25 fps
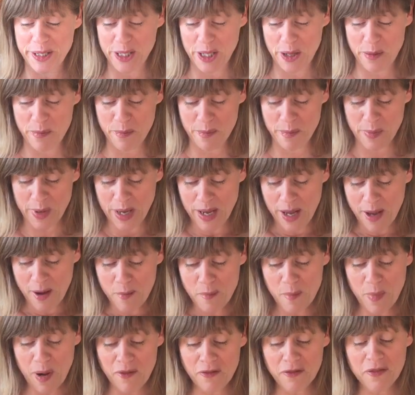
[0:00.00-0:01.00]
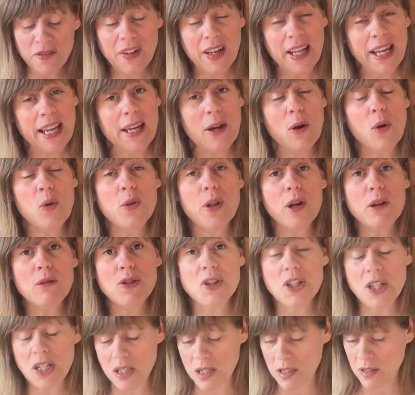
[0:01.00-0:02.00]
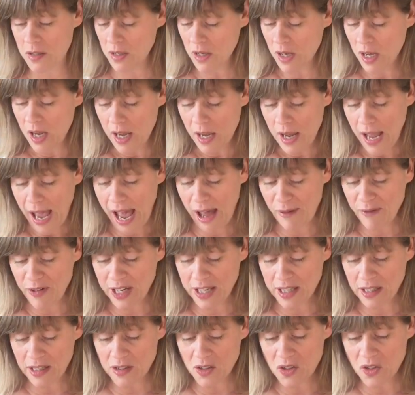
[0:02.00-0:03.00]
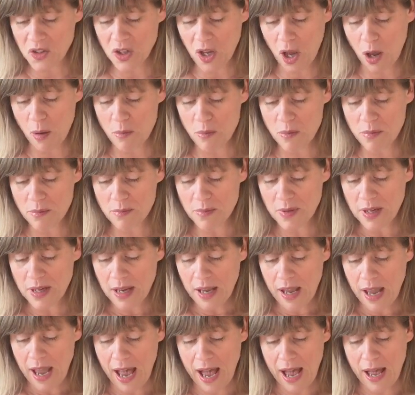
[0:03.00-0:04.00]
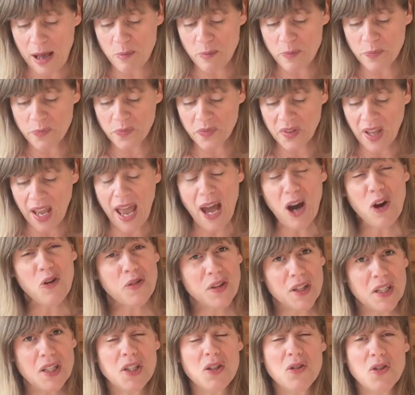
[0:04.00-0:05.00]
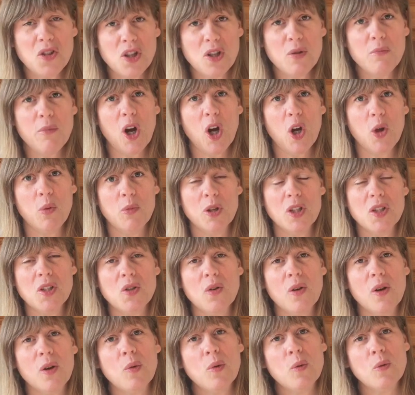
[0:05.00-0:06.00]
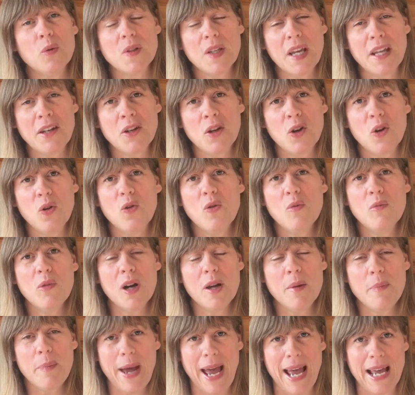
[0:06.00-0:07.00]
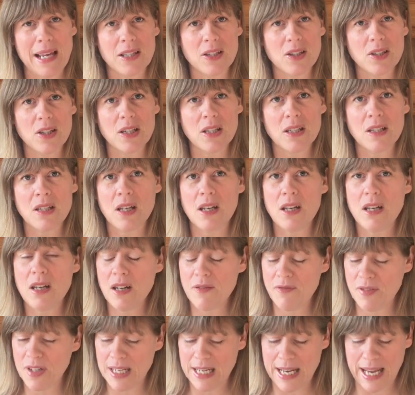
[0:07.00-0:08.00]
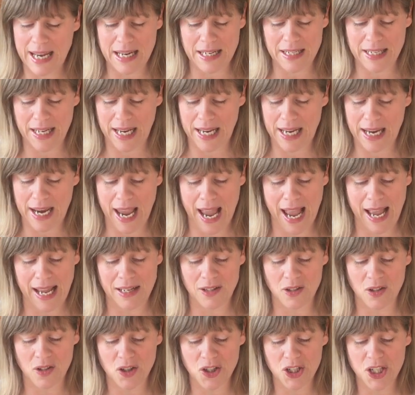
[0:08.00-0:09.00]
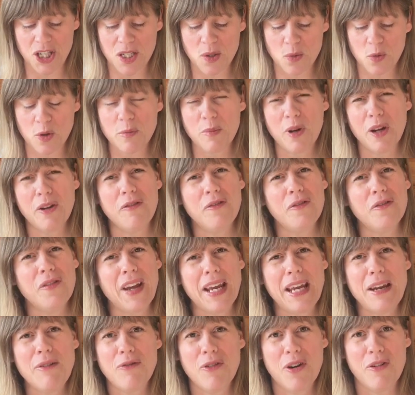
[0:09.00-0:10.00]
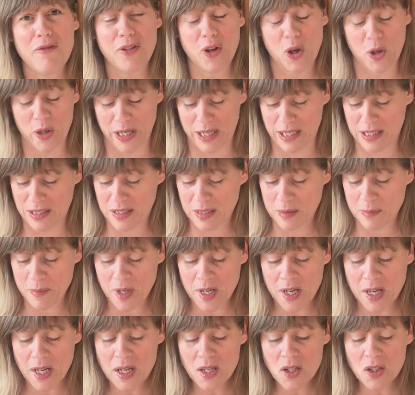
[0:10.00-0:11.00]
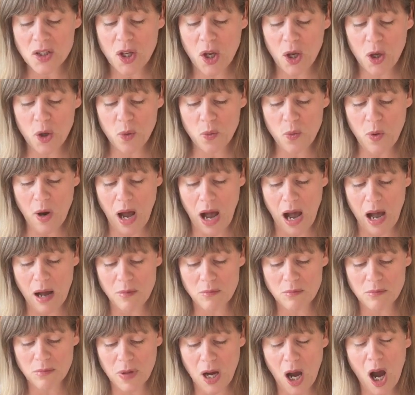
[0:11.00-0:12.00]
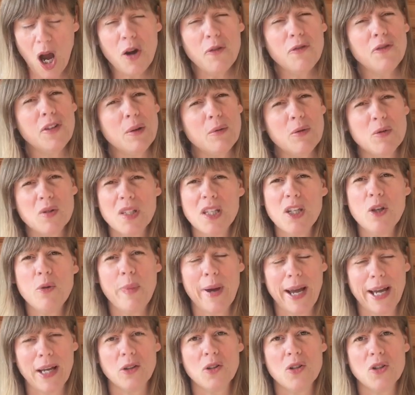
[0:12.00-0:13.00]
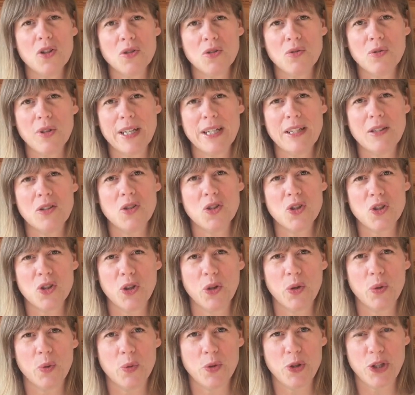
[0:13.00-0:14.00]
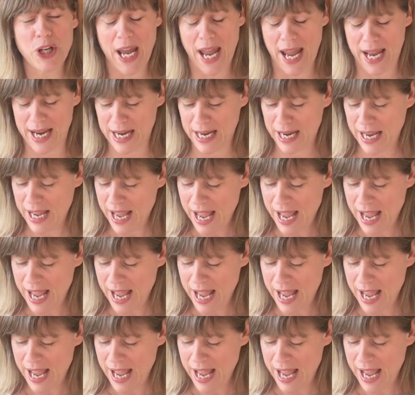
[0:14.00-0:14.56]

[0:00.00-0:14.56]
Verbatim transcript: them monthly, although she's having some um, health issues at the moment, so I send her all my best. She's a lovely lady and she's one of my favourite vloggers. So um, hopefully we'll see you back on the screen soon, Jay.